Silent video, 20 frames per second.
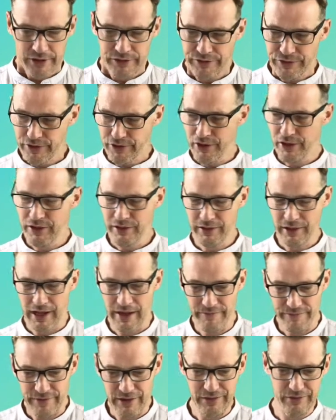Third
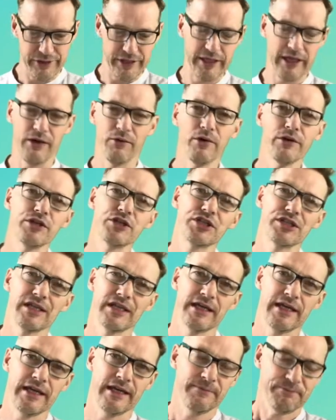and final thing I want to
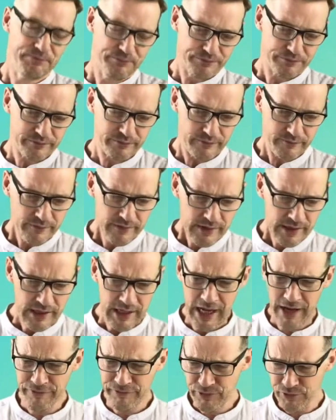share
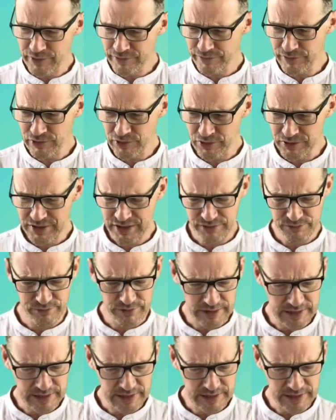after we've looked at